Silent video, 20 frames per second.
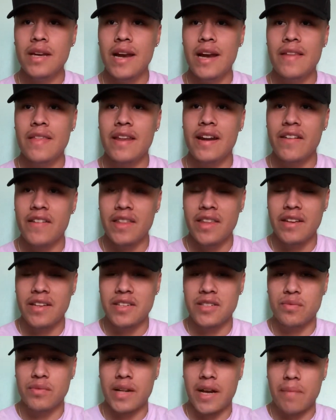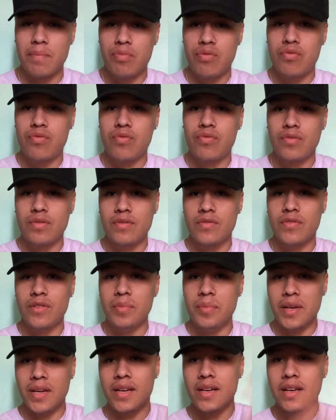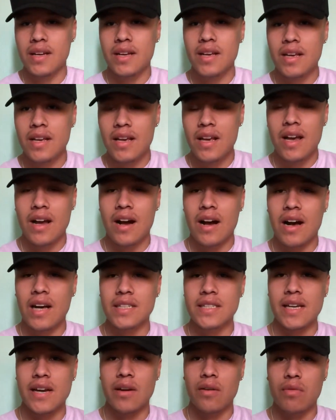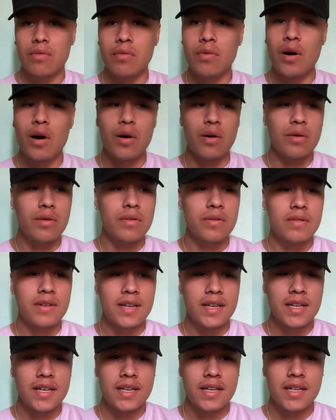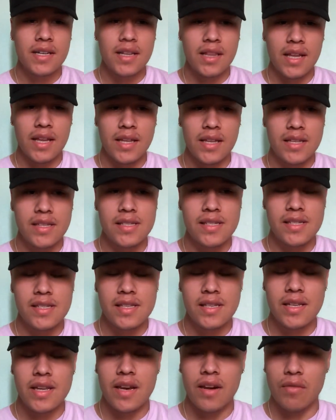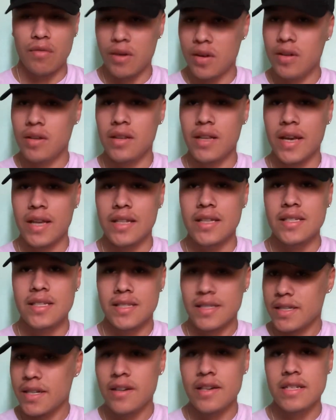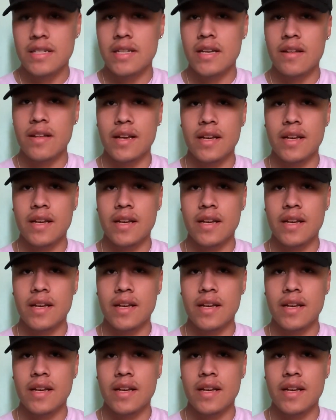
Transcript: And then everything just went like, poof, for me. I was like, whoa, like, this is real, like, this is serious now.